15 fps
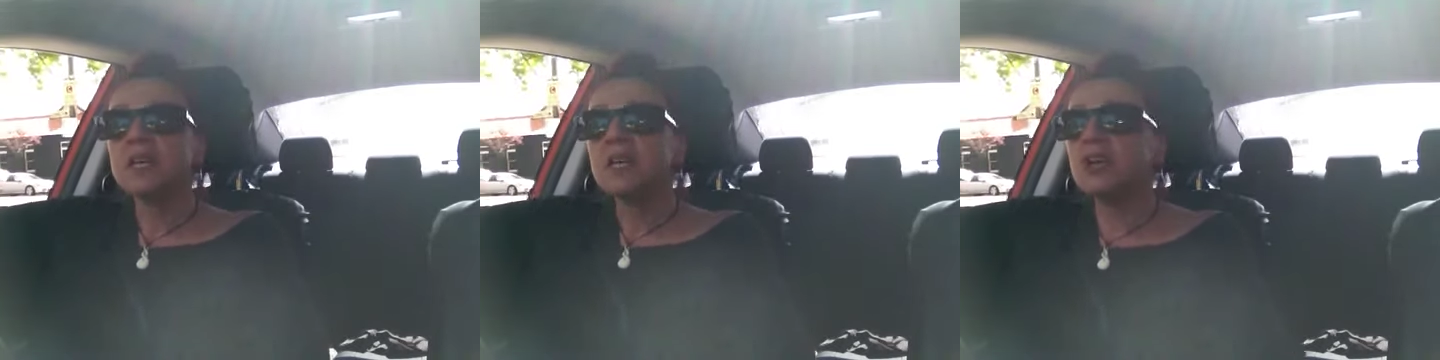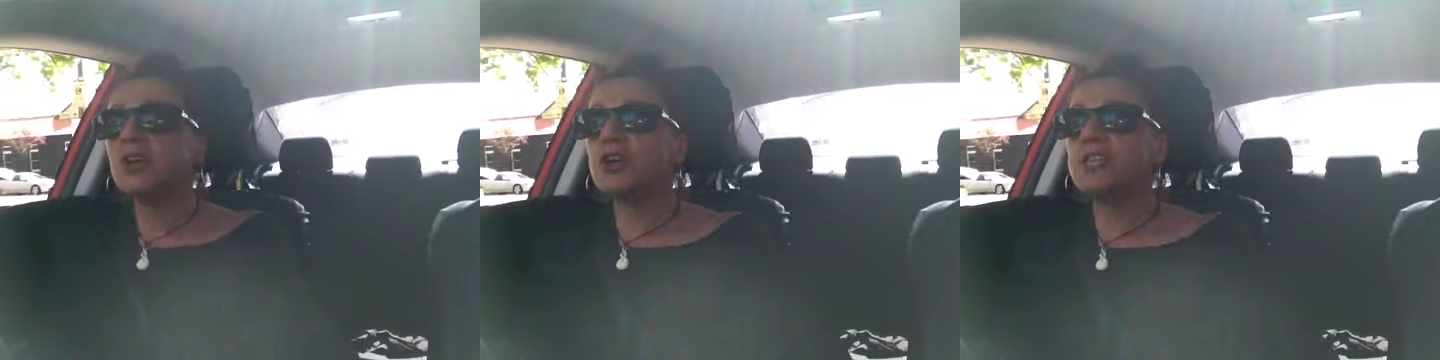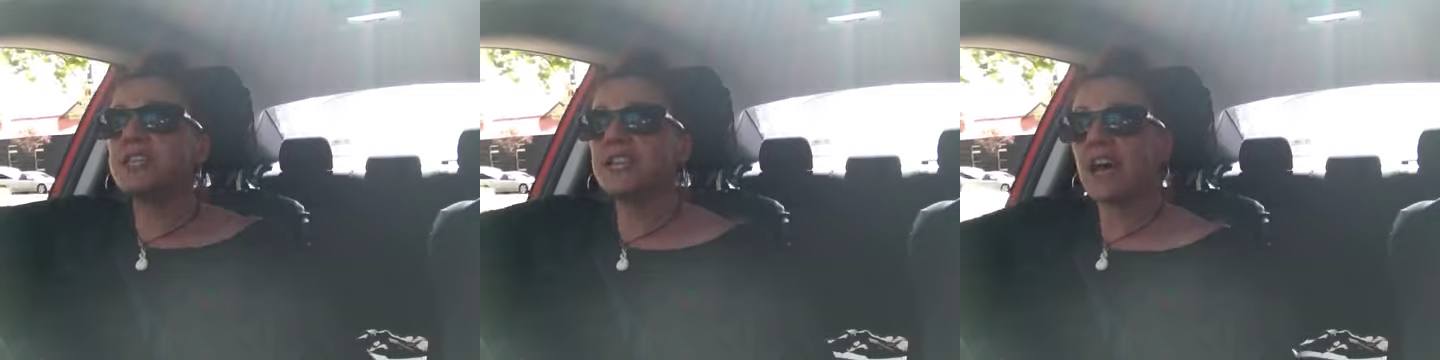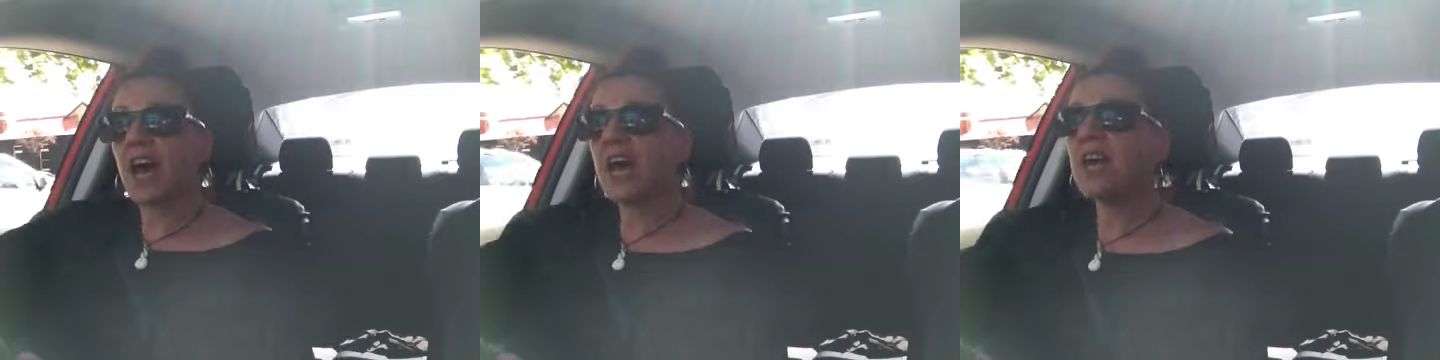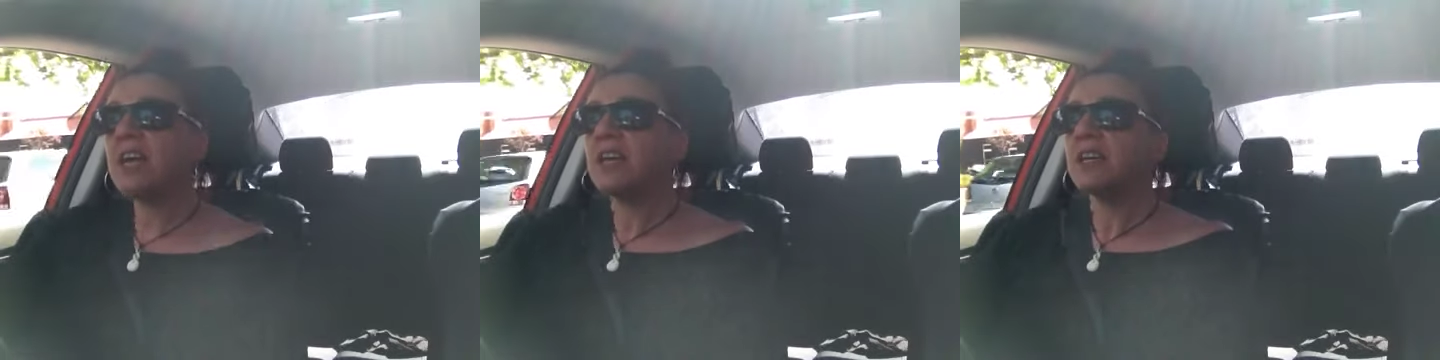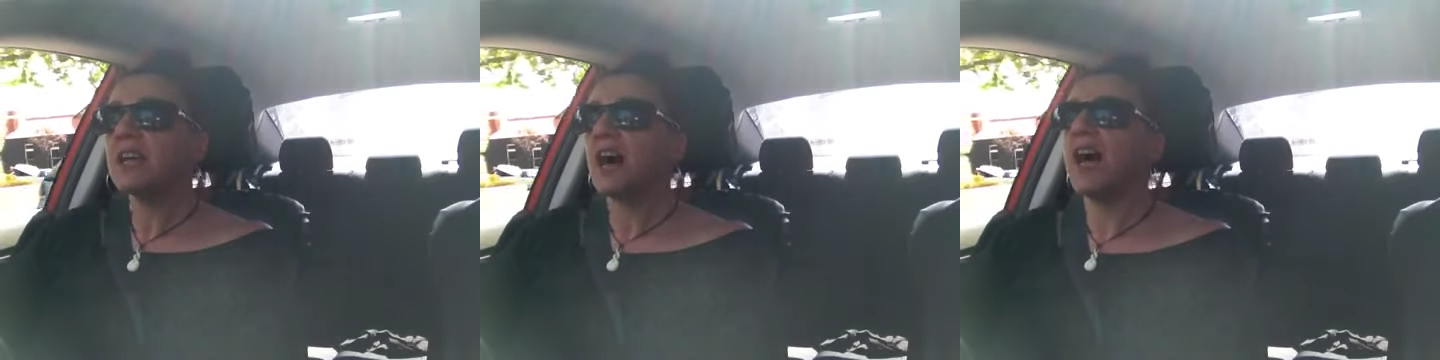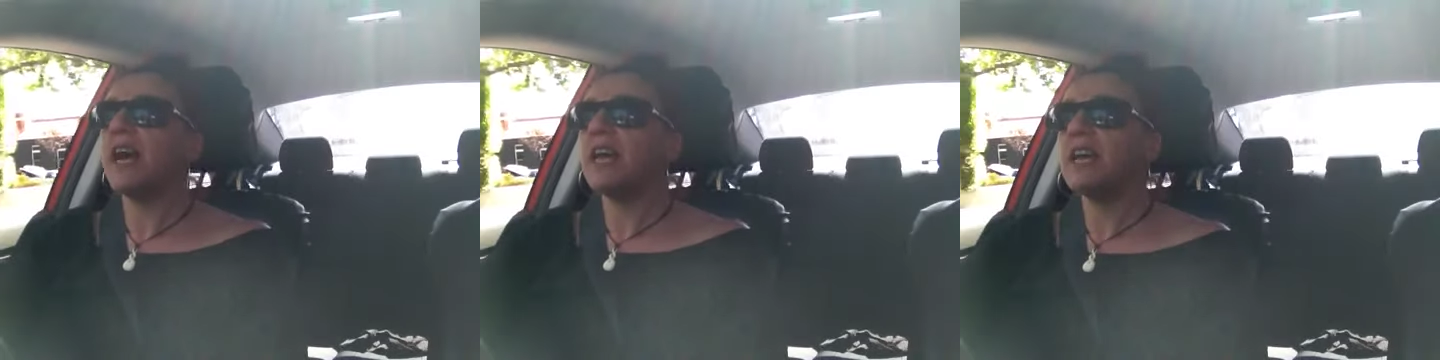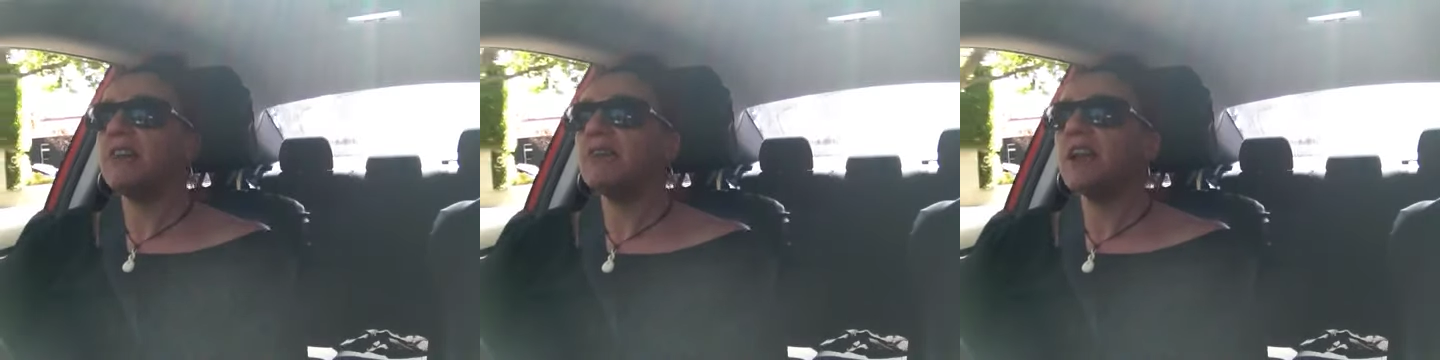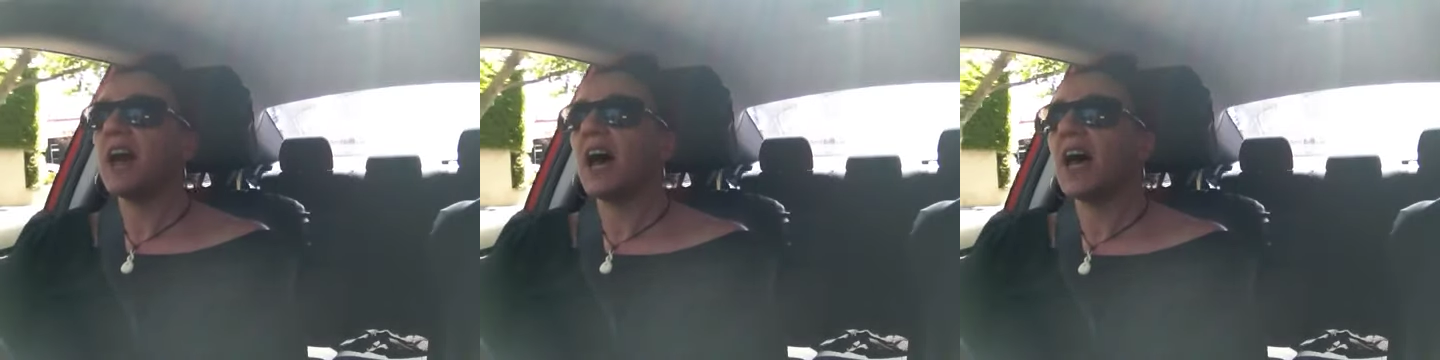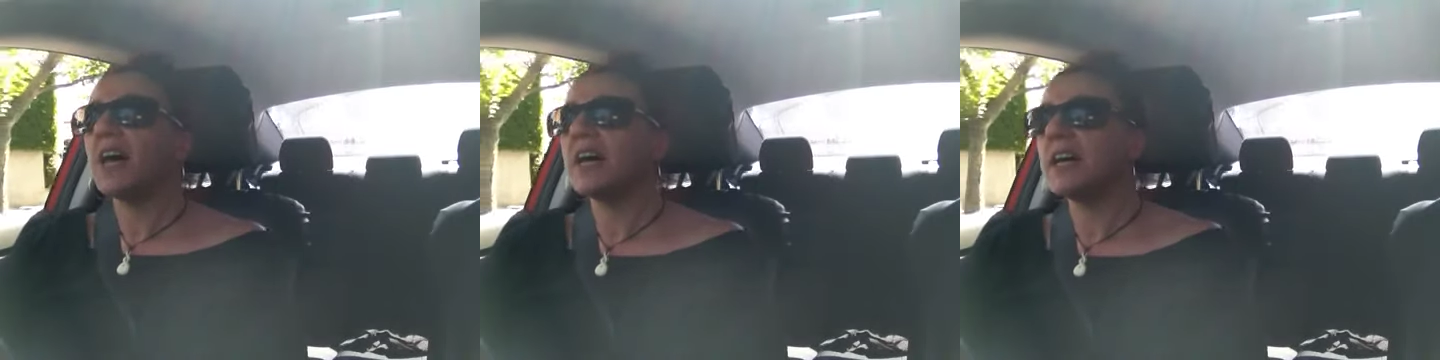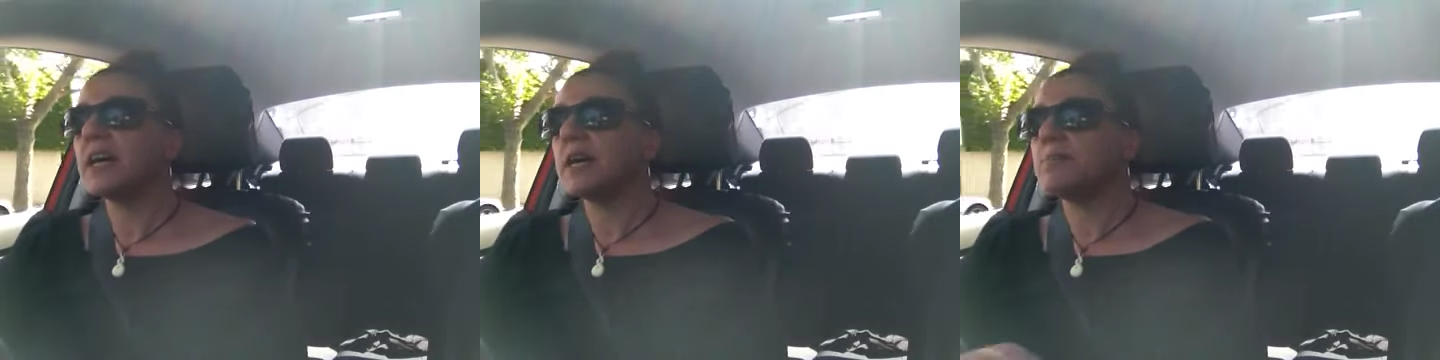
you know, today I even ate